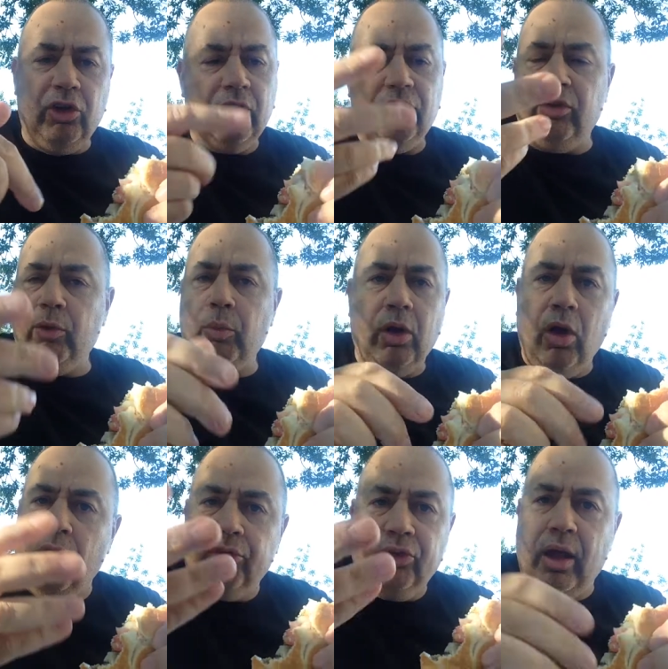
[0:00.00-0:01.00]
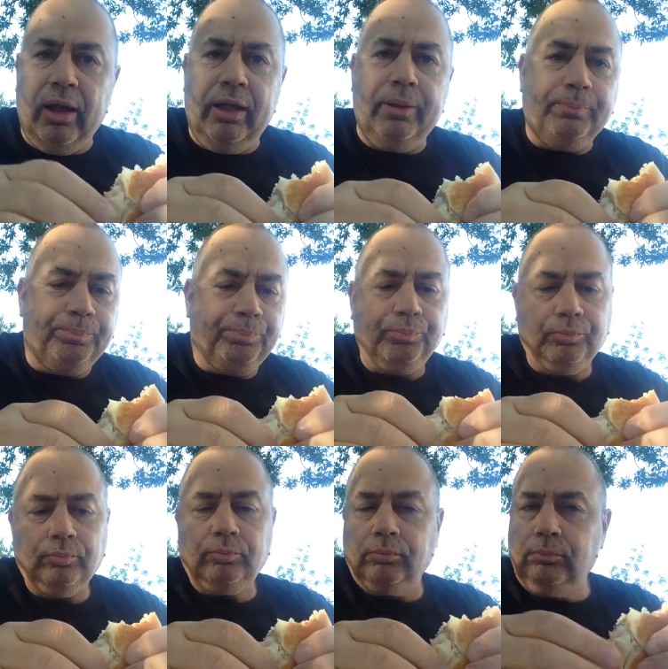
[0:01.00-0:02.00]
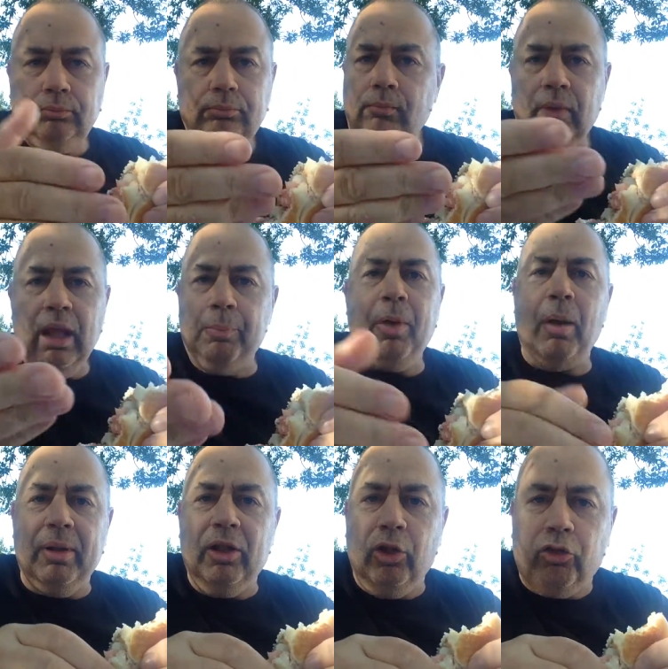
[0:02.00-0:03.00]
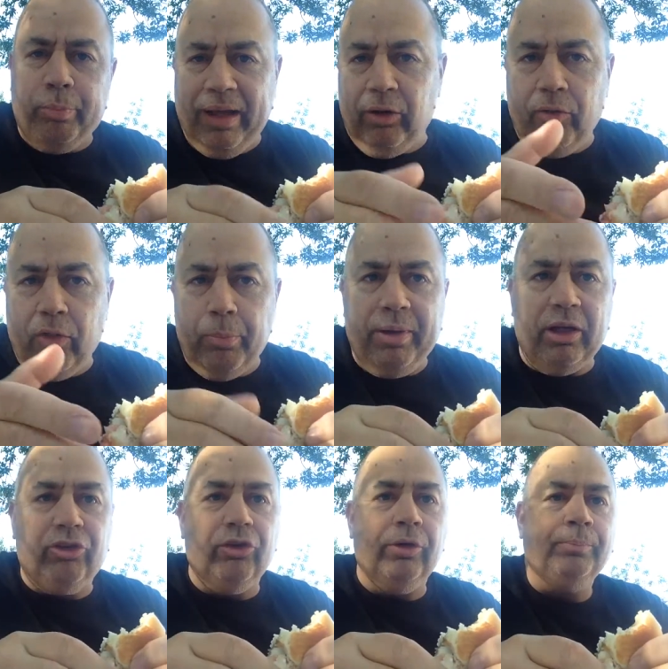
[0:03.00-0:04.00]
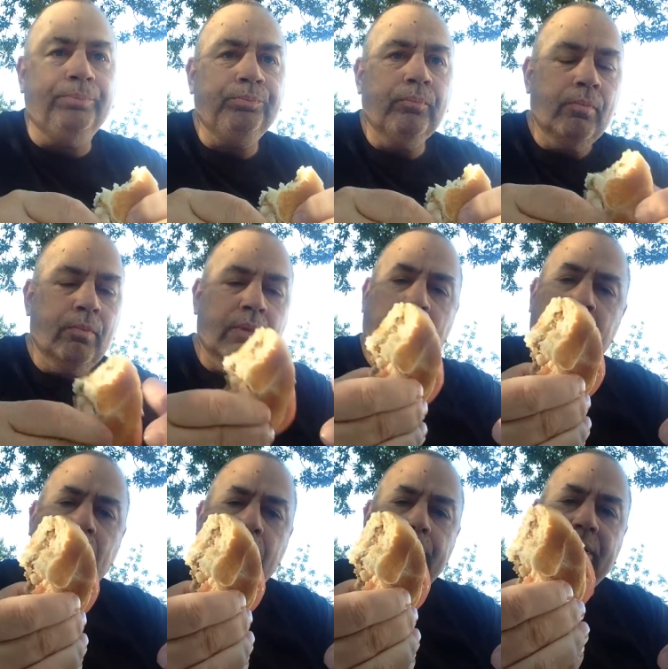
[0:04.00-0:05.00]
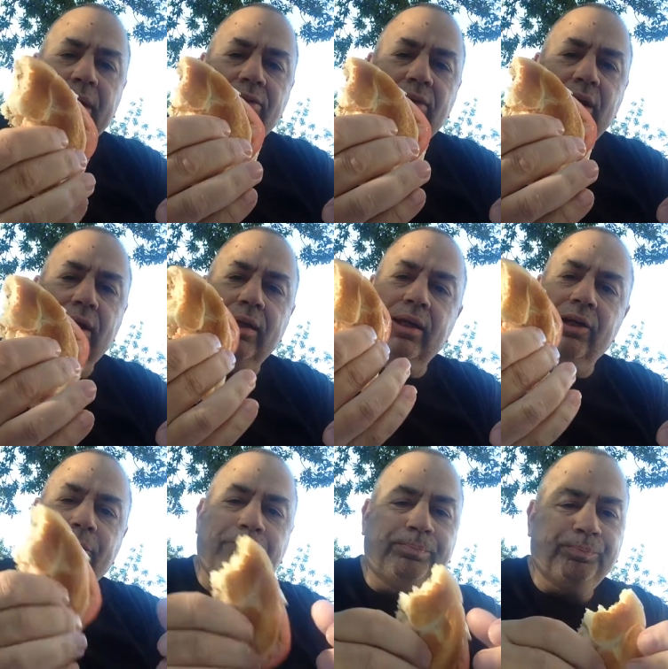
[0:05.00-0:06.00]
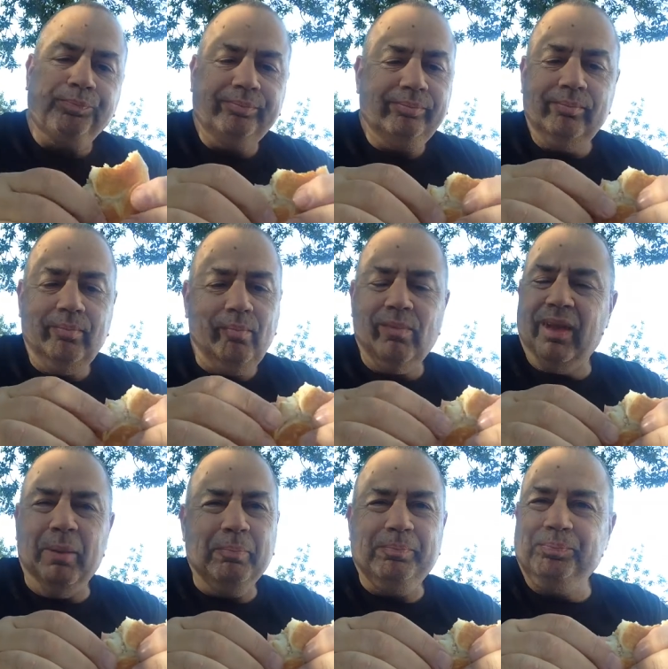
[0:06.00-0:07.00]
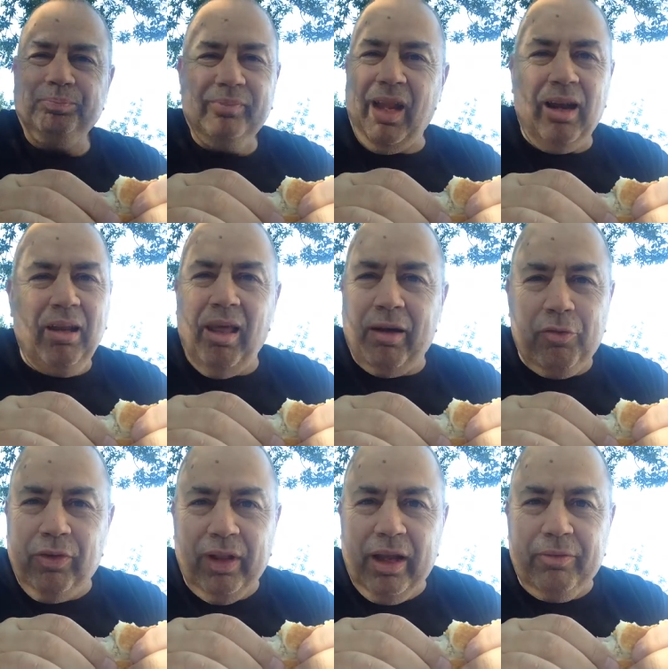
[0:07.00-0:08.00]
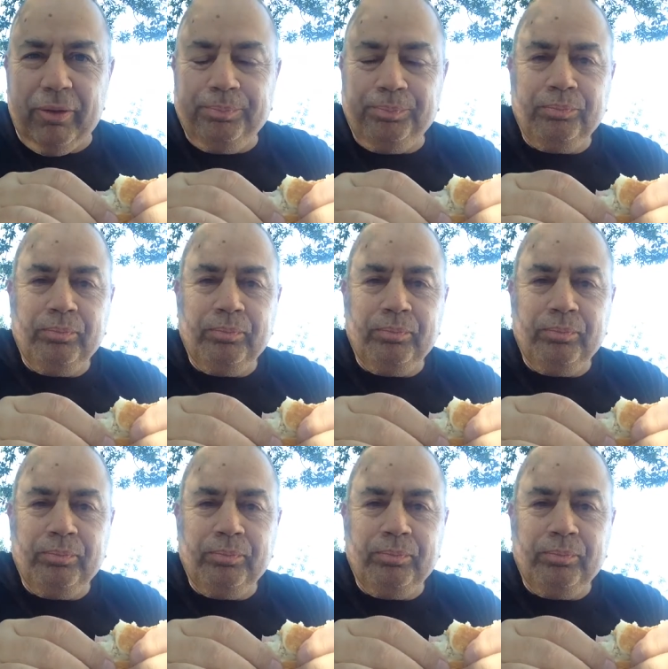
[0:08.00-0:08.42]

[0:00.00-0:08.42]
you can see what all's on it. And it probably looks better in the picture. But uh, here, not a lot of flavor.